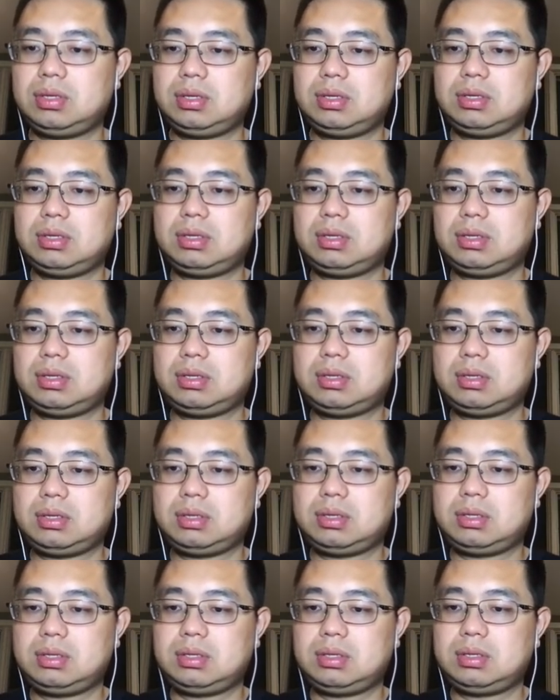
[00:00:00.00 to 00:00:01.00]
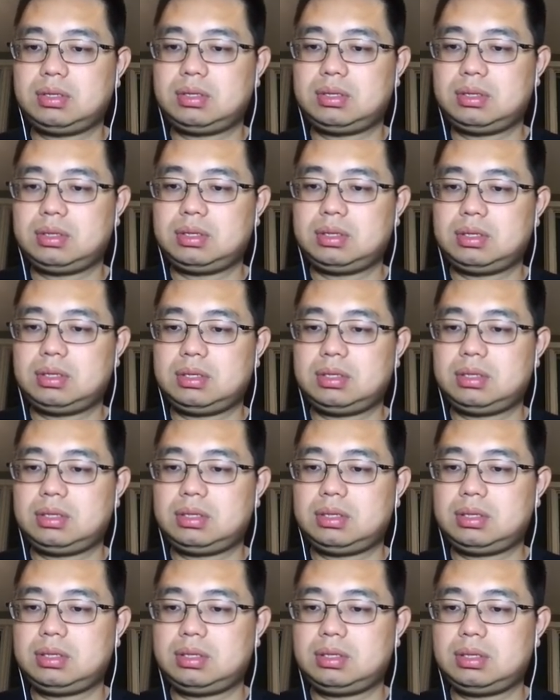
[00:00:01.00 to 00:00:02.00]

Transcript: [no speech]